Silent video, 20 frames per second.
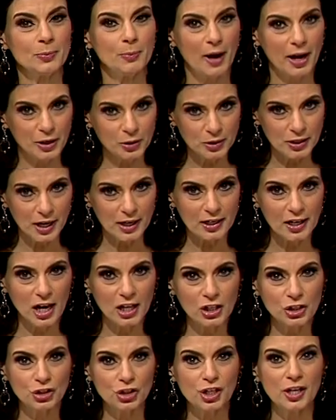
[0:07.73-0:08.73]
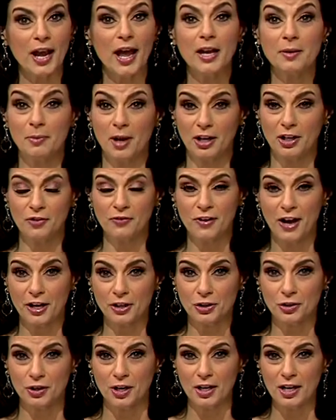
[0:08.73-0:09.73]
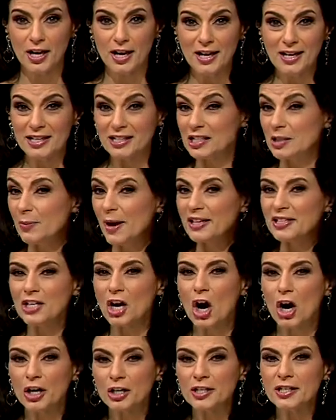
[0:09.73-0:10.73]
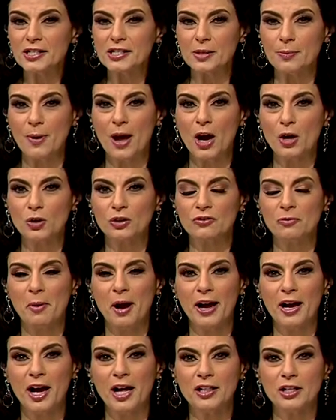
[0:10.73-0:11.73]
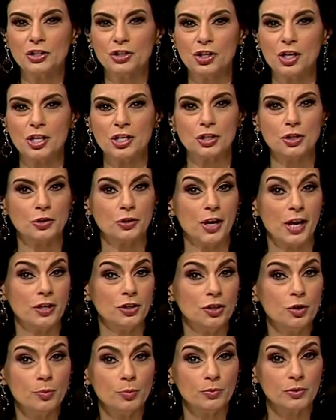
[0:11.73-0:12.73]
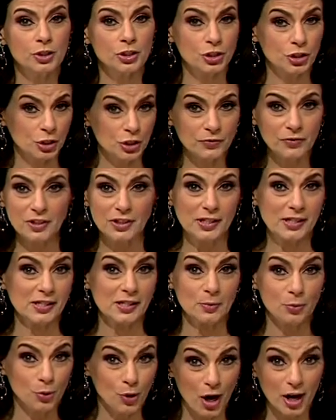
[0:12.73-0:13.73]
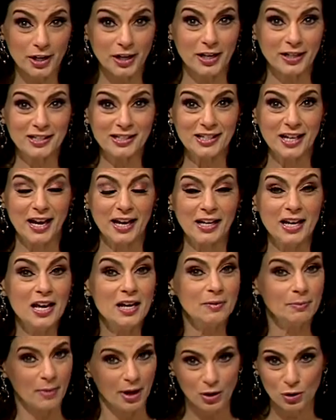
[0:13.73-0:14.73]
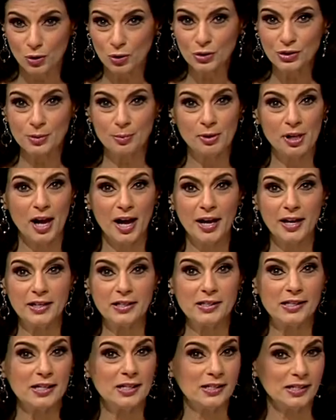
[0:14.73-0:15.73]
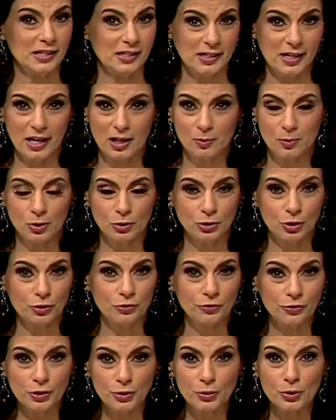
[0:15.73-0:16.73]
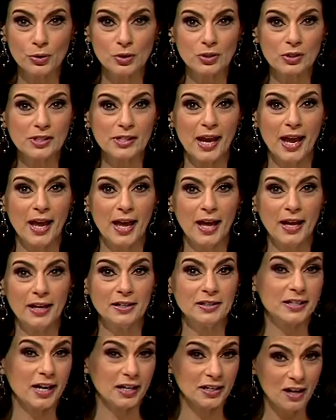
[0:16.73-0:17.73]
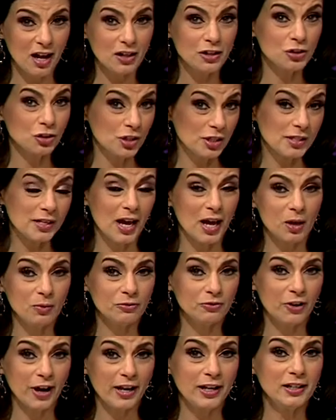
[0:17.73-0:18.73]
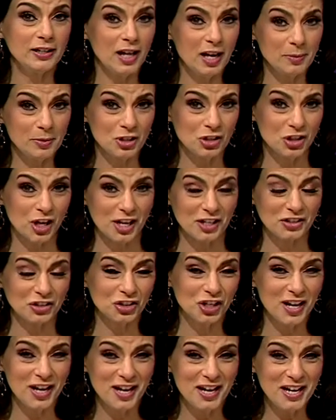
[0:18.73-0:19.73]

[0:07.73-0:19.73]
biotechnology and manufacturing. It's meant to harness the power of biology to create new services and products like medical supplies, sustainable new fuels, and technologies to help fight climate change.